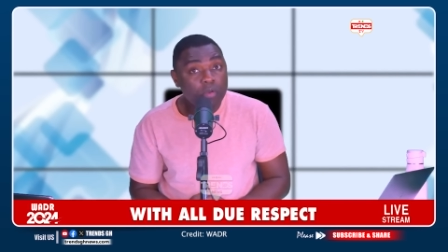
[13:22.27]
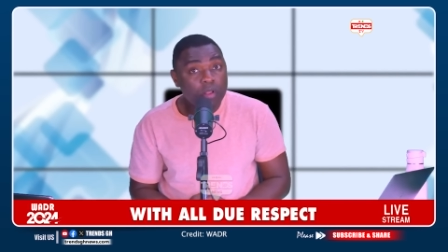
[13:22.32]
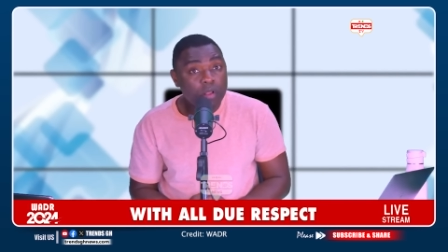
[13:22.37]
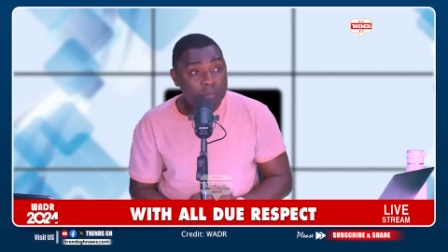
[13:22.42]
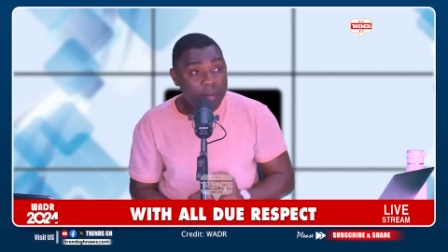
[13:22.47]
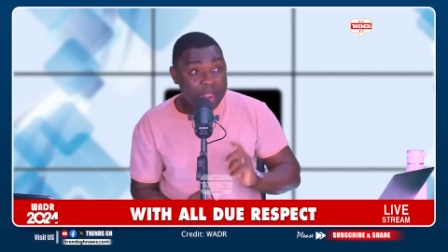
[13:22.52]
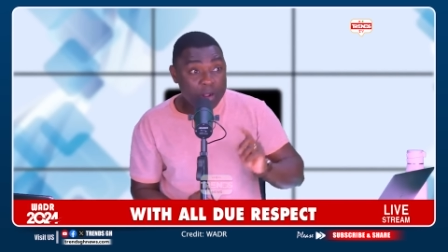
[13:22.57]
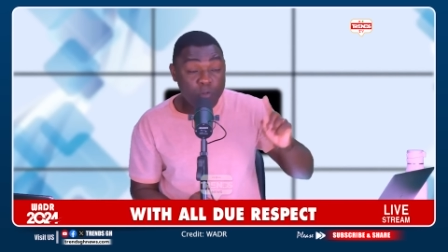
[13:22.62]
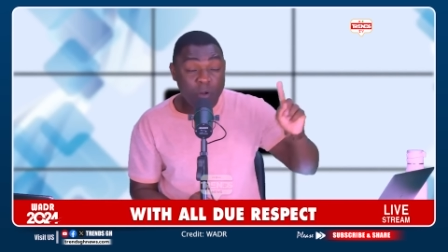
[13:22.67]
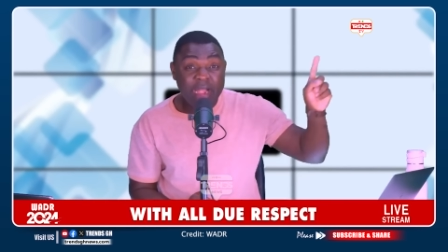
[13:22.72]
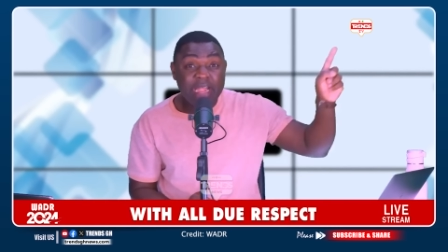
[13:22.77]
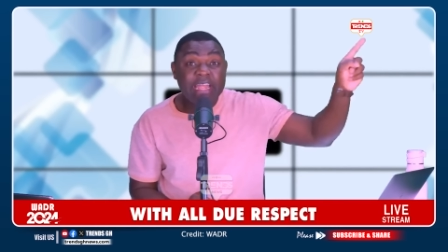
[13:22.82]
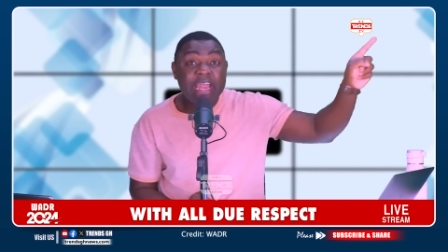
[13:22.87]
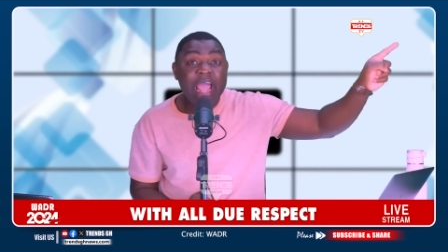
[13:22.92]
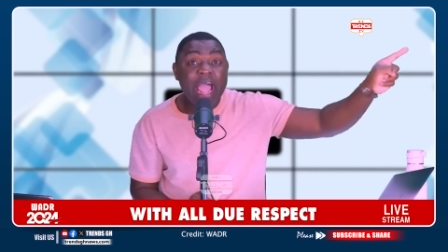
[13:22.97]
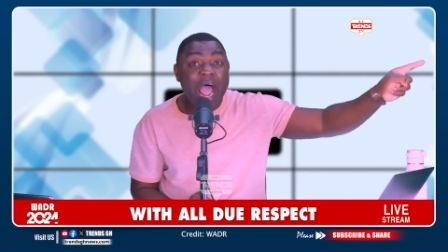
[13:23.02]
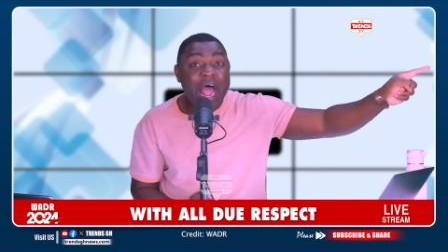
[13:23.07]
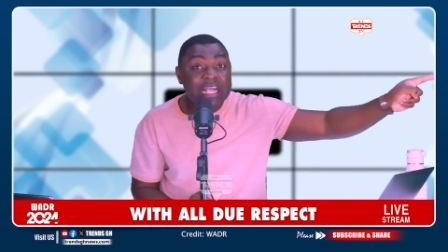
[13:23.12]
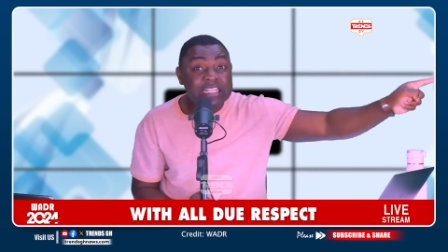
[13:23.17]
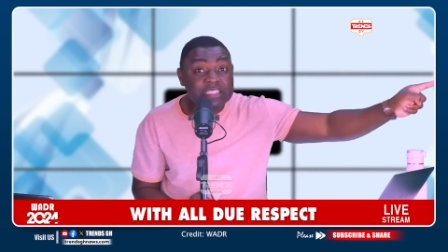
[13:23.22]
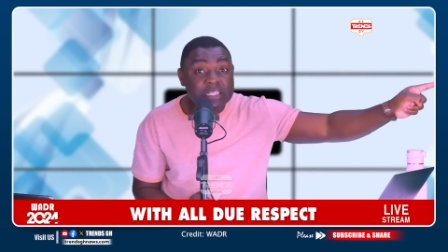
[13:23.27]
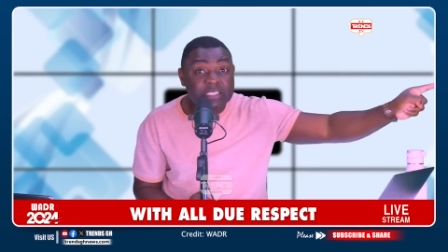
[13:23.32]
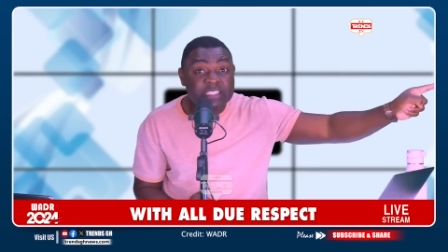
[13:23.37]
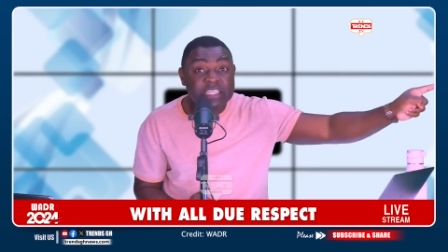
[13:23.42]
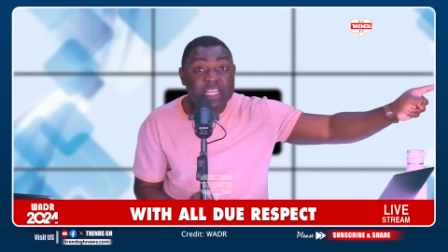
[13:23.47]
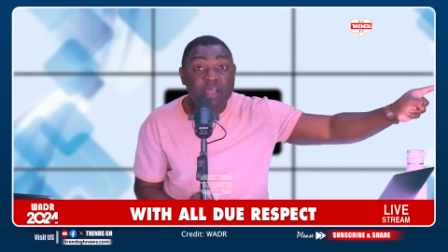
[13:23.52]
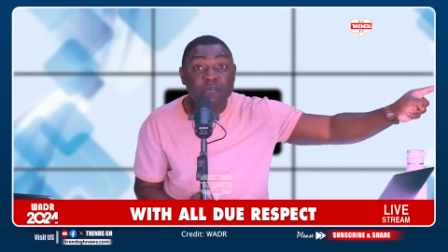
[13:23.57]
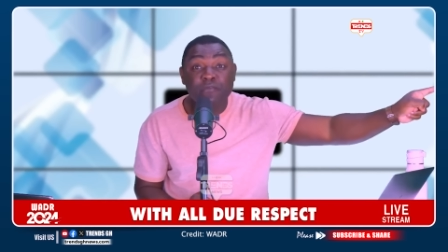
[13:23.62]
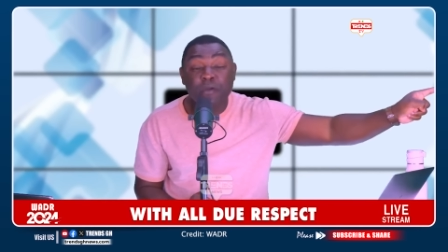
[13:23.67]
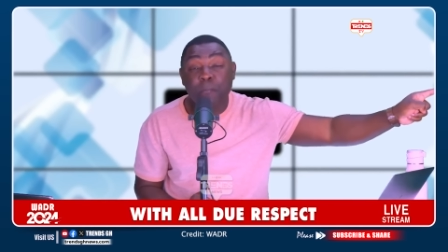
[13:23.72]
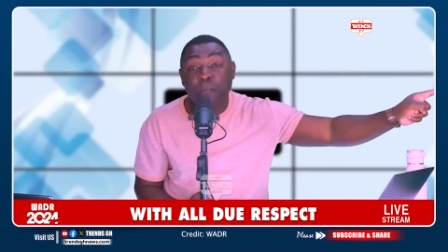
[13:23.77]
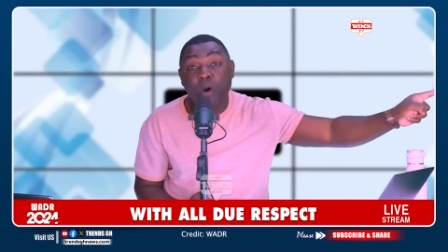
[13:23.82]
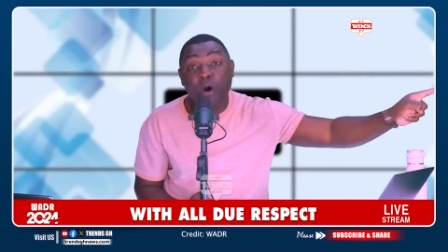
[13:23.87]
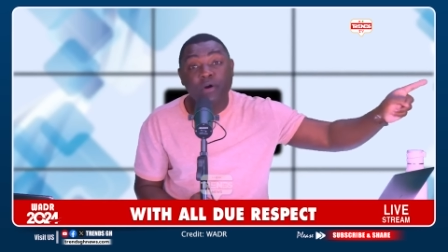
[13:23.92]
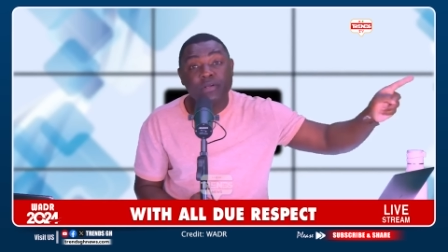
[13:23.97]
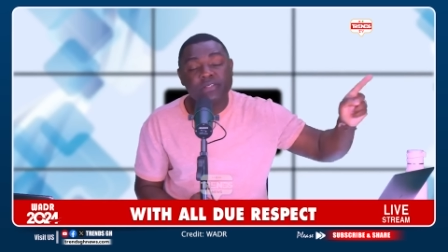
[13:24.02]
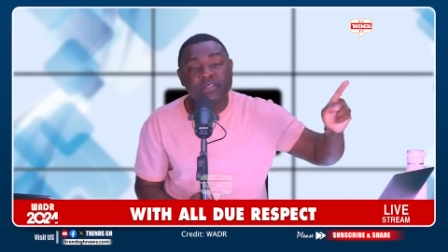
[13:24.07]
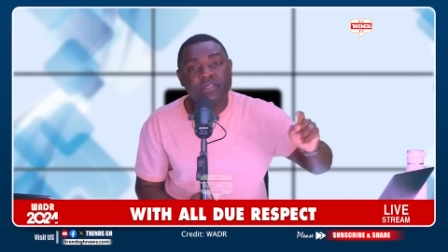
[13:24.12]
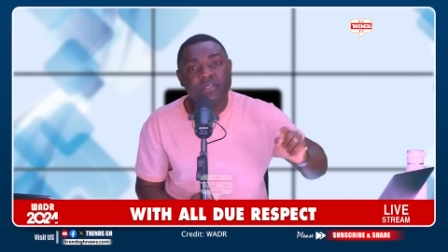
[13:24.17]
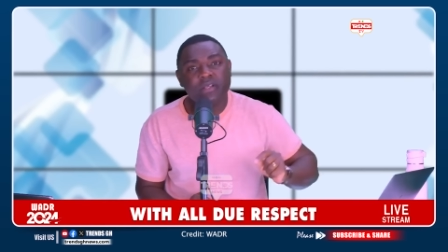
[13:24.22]
But he went there as the GFA
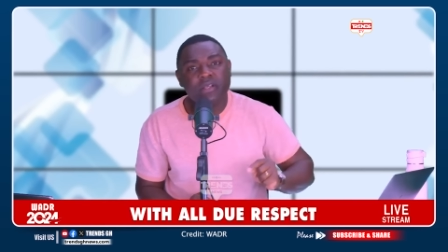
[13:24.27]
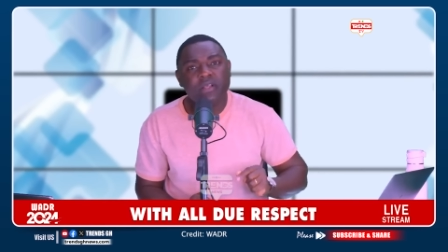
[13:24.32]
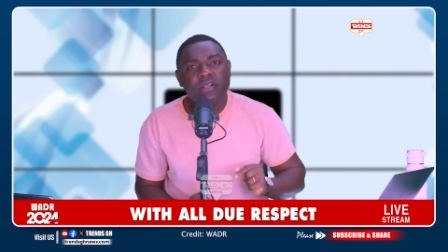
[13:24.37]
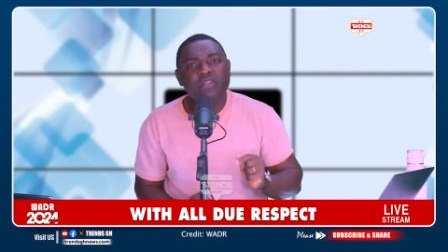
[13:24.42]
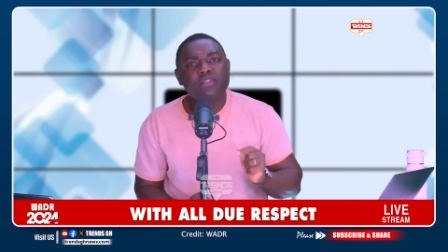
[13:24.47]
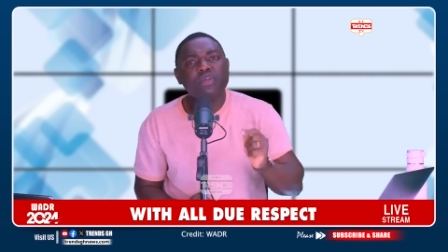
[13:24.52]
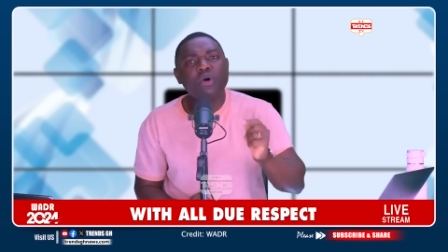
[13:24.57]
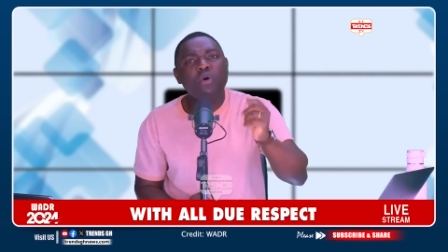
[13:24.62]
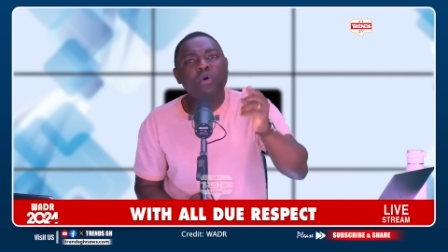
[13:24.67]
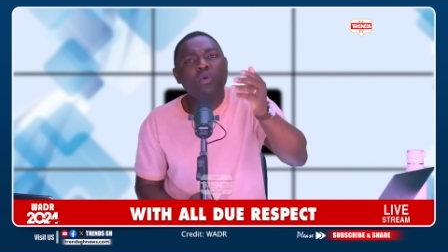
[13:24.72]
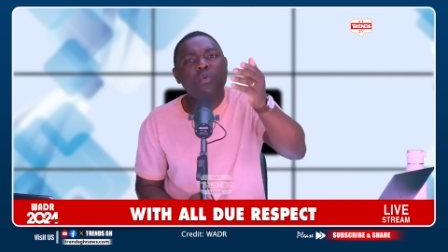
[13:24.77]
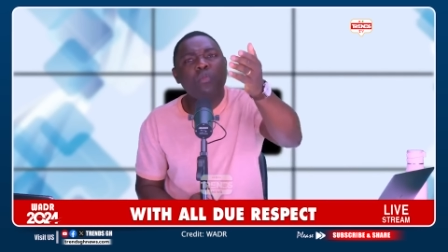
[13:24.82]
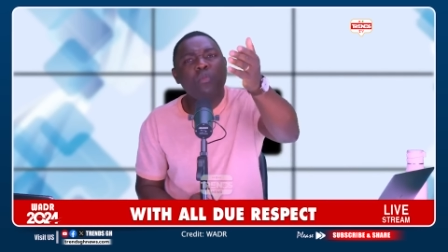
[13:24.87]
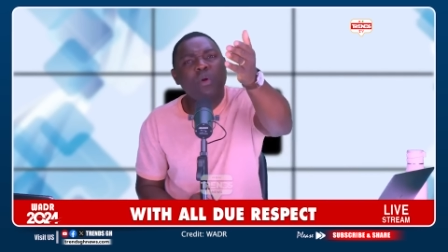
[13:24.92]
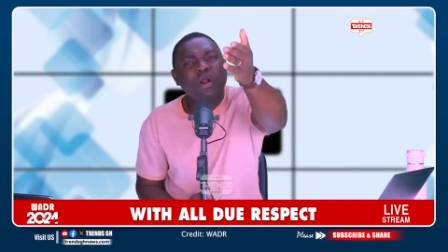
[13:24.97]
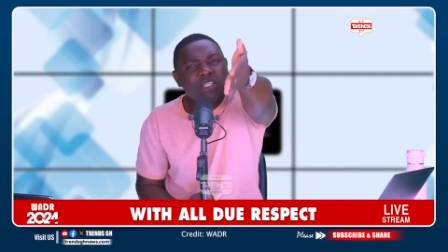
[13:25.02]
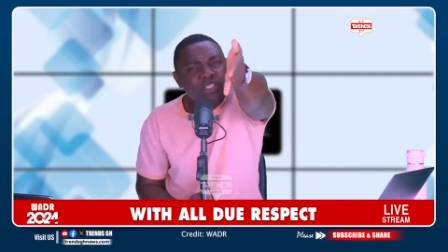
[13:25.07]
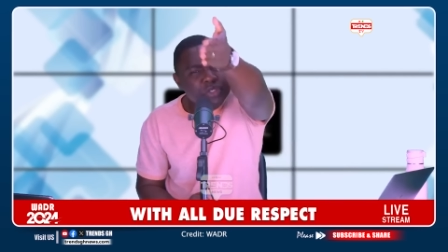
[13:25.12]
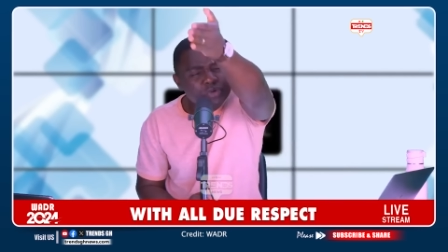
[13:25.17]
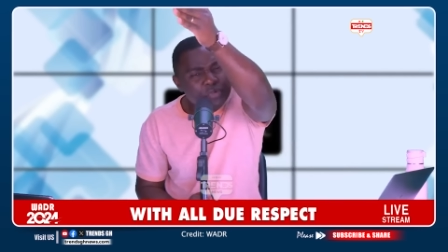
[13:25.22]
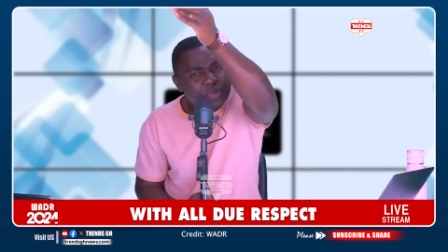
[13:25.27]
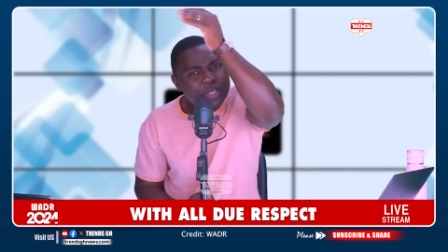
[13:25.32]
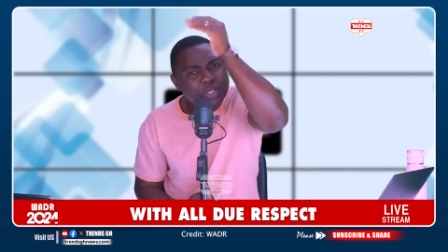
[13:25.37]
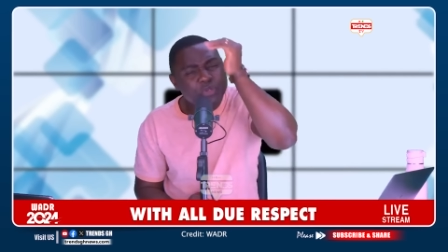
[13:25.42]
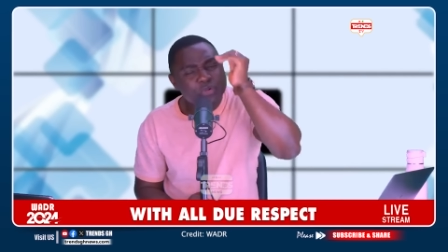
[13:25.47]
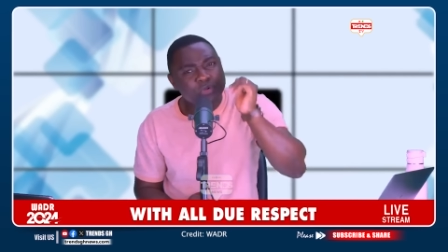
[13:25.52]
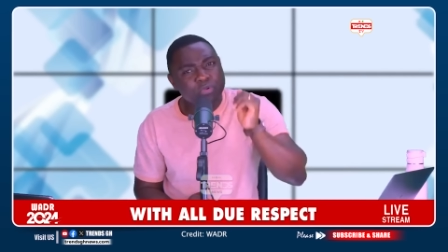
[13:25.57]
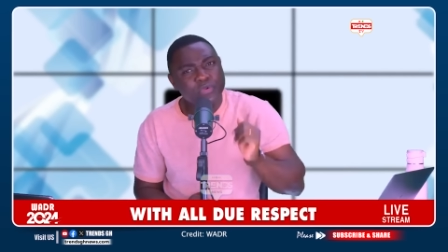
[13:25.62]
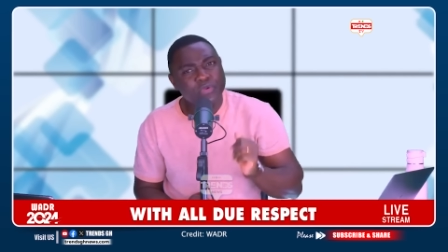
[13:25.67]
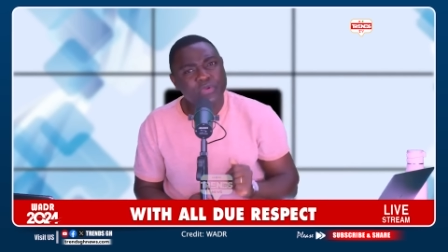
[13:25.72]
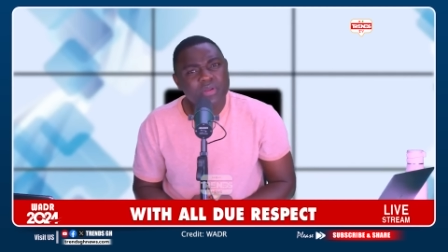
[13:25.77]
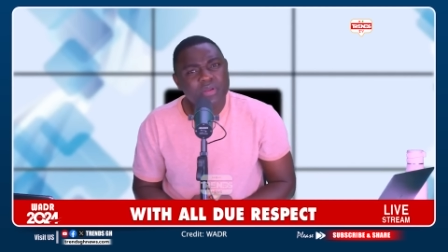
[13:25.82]
boss. So what should we do?